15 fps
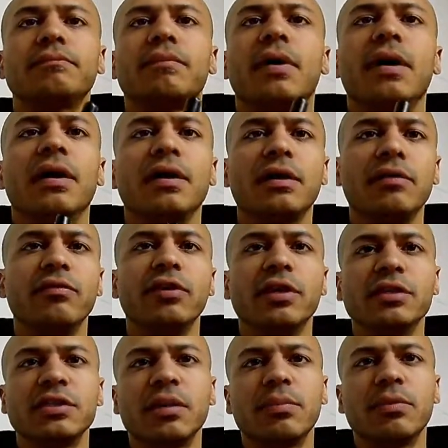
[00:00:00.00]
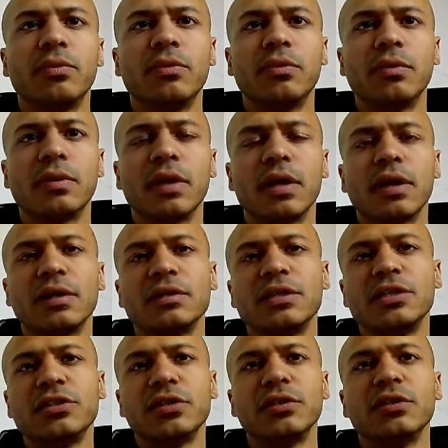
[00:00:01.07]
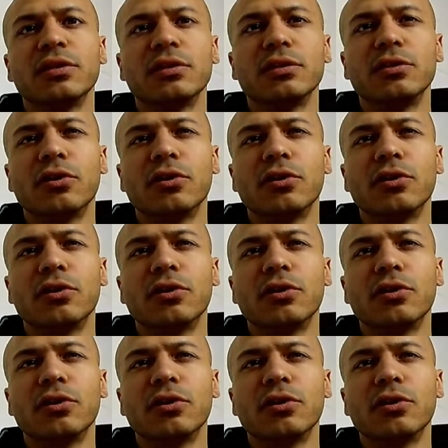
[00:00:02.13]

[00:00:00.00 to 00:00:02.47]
I'll give you an example, like teaching the